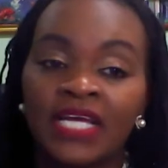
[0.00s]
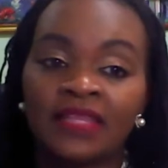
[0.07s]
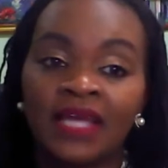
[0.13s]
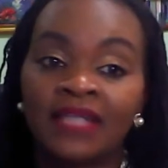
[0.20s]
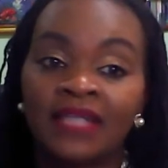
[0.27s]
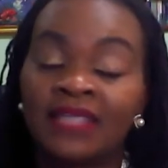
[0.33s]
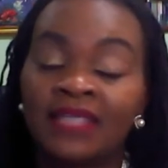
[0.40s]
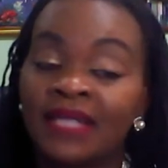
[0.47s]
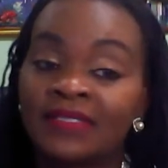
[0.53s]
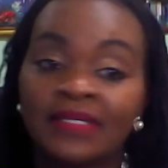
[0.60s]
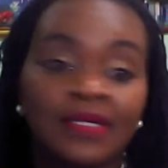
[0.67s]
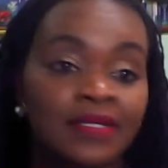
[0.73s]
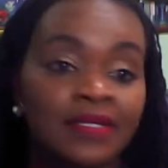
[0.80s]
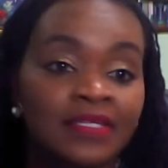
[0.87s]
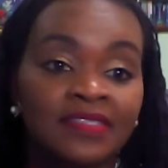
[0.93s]
that
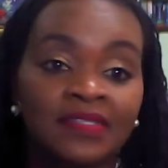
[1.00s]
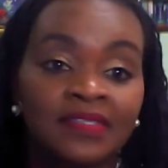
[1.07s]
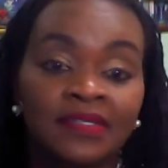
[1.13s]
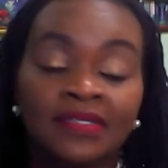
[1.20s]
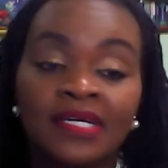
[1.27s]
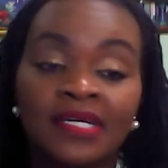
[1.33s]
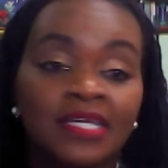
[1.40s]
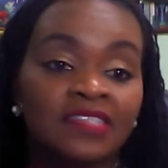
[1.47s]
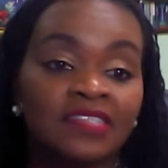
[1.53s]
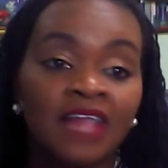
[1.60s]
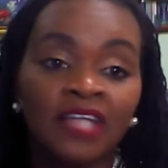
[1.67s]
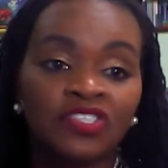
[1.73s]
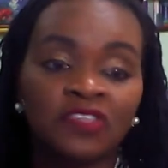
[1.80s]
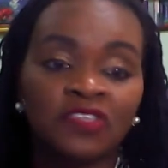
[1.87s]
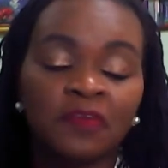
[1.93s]
listen, it's
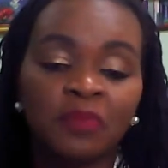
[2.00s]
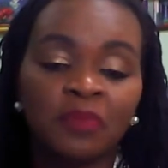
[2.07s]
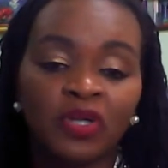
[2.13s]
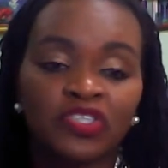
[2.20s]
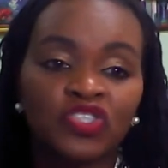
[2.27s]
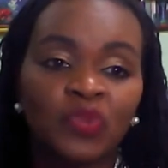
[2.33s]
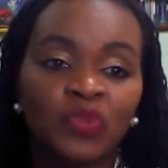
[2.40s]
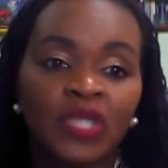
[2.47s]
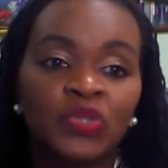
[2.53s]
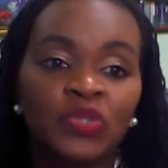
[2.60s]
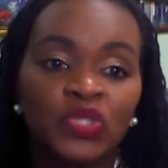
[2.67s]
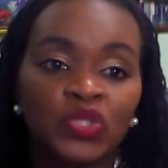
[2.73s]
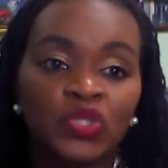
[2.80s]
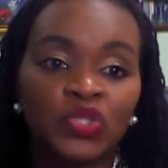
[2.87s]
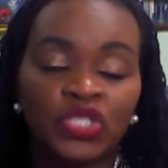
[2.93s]
not just for persons who are
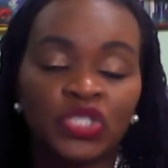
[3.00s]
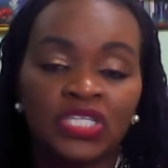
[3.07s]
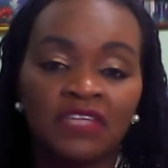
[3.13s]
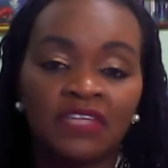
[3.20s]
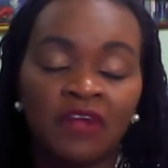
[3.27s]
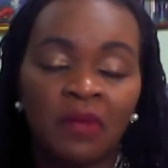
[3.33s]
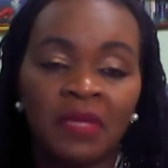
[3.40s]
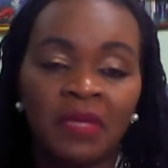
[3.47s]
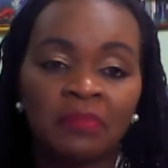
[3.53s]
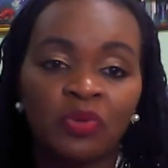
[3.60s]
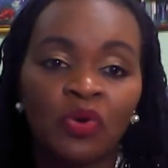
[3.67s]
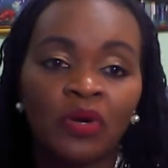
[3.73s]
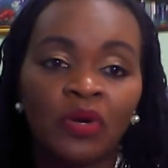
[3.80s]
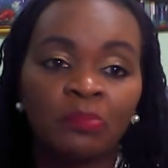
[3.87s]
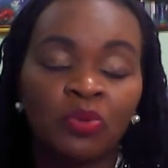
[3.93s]
doing social development
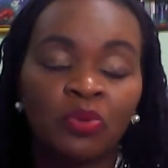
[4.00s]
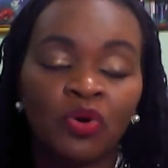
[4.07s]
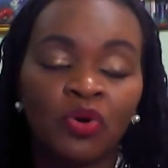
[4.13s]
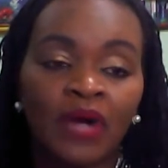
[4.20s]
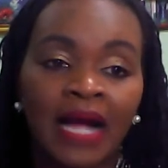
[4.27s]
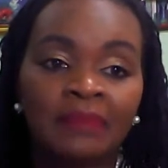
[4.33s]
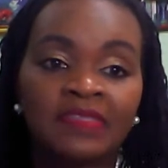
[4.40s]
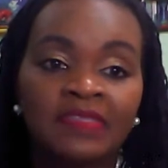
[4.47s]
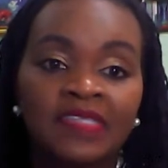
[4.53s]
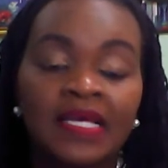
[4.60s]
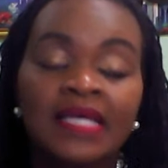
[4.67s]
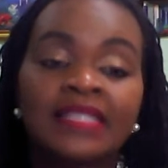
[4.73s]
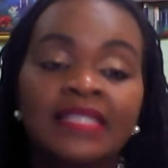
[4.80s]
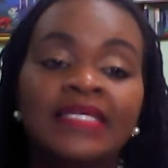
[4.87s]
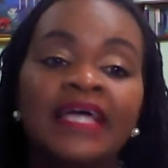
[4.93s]
programs.
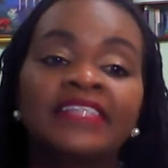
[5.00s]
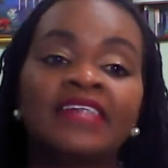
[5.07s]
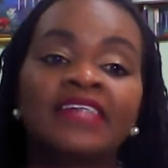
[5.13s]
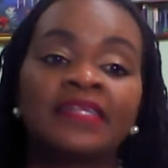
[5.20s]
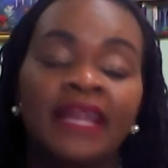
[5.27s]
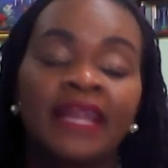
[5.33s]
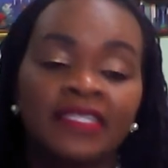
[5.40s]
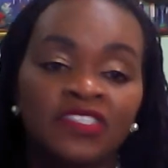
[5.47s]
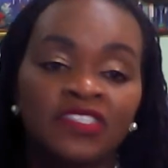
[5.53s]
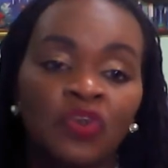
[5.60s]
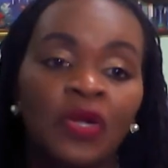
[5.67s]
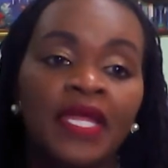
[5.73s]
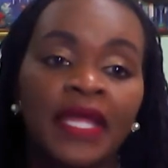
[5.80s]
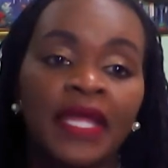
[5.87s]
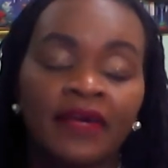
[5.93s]
Yes, that is
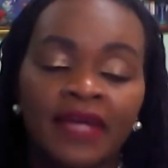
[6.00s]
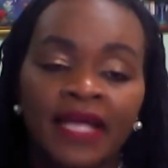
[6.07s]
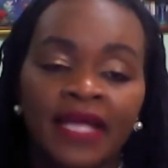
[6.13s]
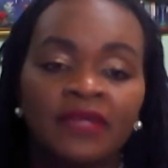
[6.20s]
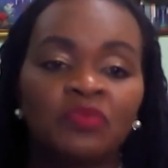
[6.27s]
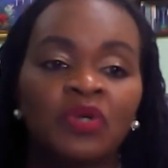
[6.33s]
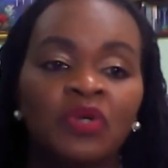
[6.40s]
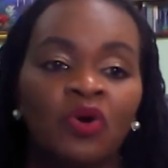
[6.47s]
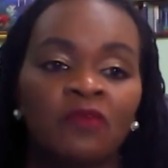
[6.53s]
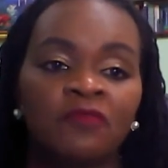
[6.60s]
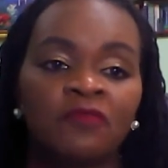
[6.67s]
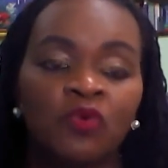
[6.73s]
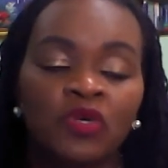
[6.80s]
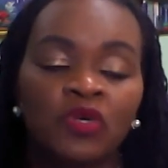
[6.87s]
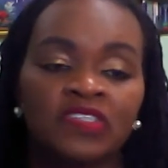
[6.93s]
our area and our
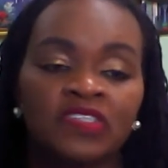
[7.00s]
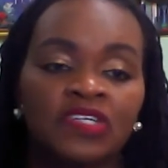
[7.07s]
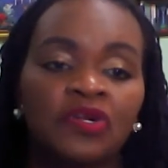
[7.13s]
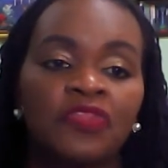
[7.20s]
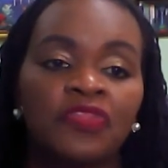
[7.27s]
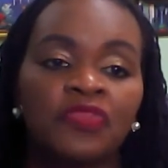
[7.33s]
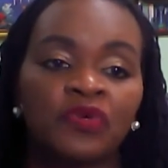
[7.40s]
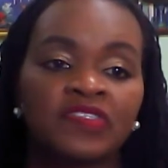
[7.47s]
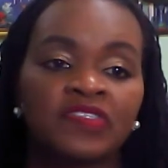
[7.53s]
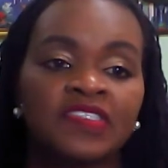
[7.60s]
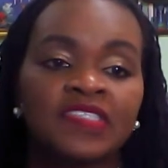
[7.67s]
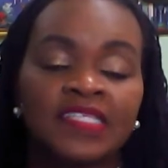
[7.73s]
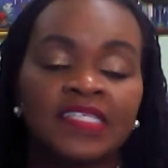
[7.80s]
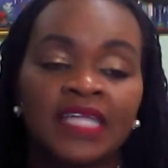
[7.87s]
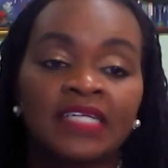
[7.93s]
focus and our thrust
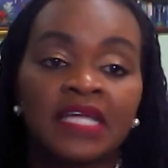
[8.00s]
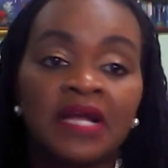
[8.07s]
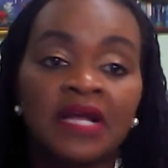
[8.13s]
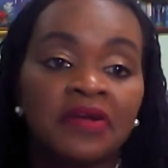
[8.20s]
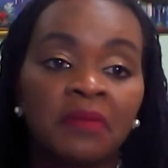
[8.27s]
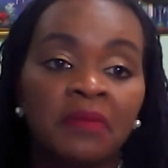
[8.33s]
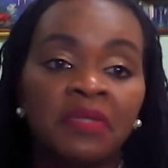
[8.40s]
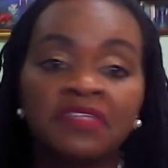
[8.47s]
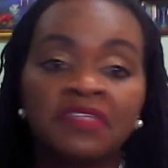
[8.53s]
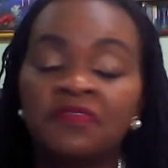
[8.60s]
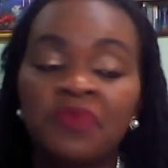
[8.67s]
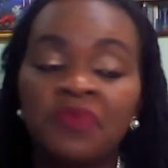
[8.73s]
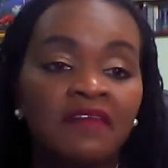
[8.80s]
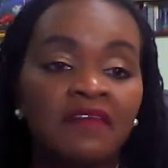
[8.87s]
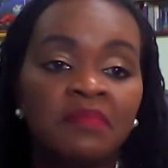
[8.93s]
is in that area. But if
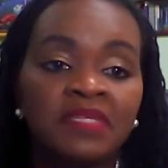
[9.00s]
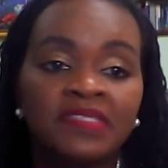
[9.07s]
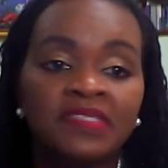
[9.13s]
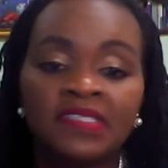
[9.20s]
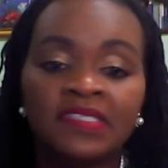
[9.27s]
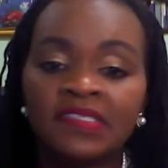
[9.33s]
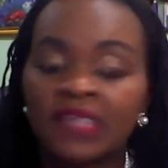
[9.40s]
you have a business